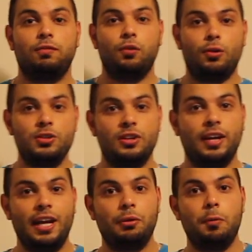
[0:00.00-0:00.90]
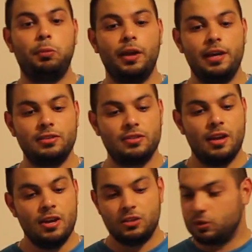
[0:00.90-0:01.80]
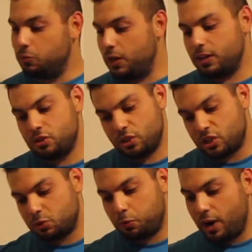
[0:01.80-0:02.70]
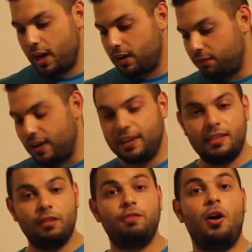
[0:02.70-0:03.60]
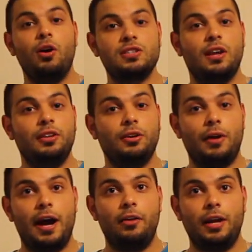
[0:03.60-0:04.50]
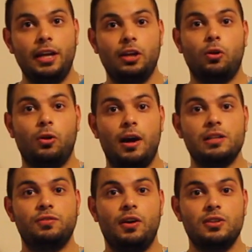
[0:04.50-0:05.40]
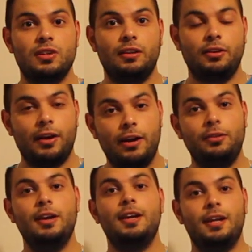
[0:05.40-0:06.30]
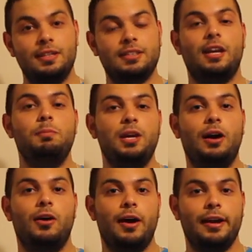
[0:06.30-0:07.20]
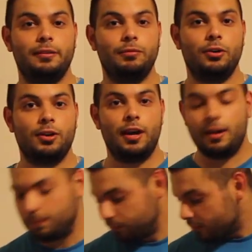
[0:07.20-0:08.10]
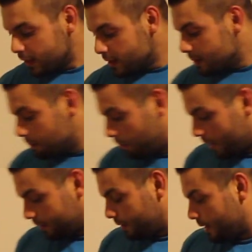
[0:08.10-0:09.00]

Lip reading: the floors are getting replaced. So we can just spray, and if anything falls on the ground, any Clorox falls on the ground, it's going to be alright, okay? But